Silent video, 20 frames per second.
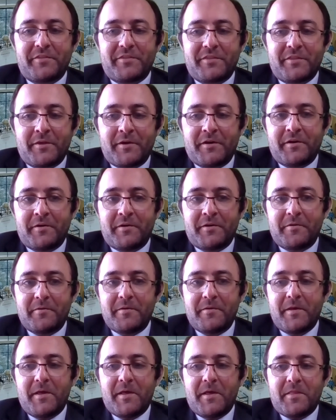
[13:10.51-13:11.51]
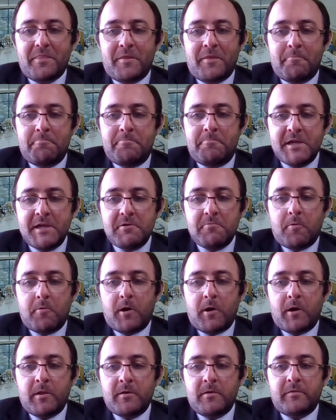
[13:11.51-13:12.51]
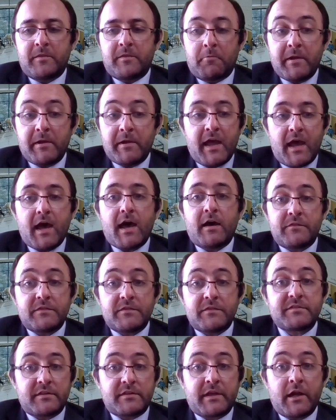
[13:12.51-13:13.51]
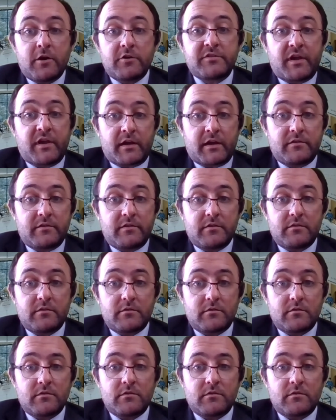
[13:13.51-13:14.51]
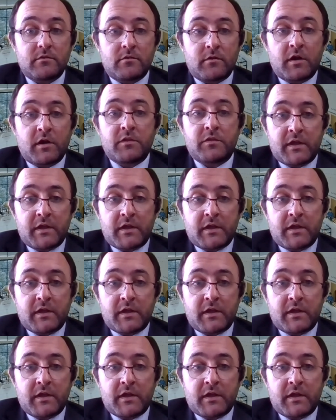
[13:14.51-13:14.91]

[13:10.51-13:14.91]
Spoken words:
The big one that we have is the CARES Act, right?